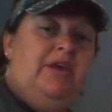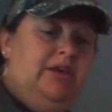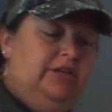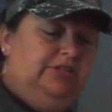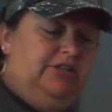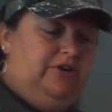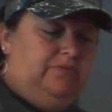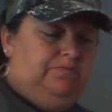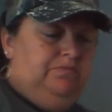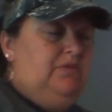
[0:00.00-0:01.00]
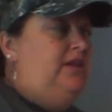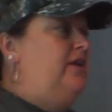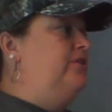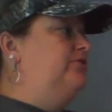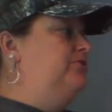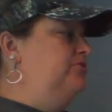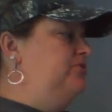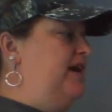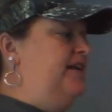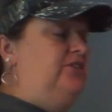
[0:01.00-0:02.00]
So here are two
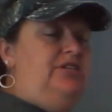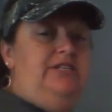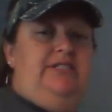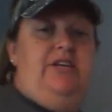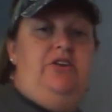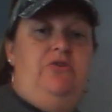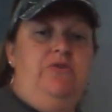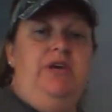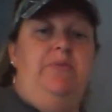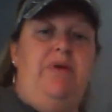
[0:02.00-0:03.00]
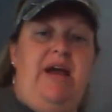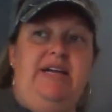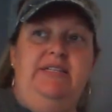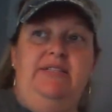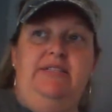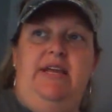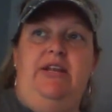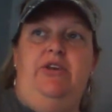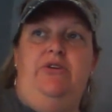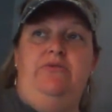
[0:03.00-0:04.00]
strategies that you can practice
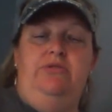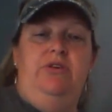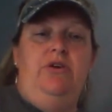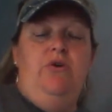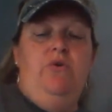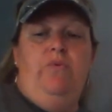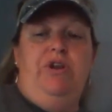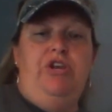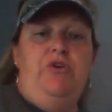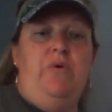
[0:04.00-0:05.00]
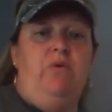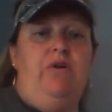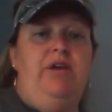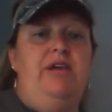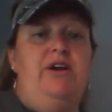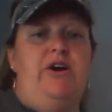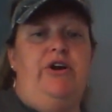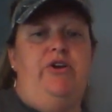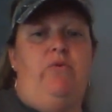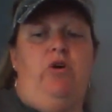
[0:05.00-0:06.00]
and use when you are working
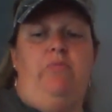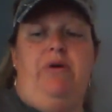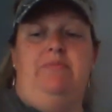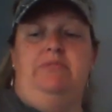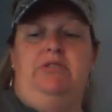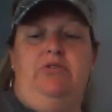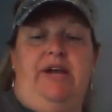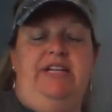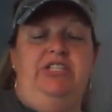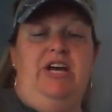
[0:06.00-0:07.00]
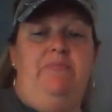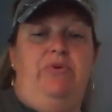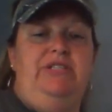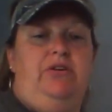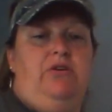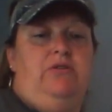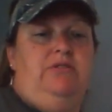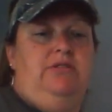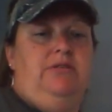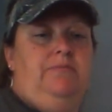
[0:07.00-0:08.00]
on your word problems. Great job, boys and girls.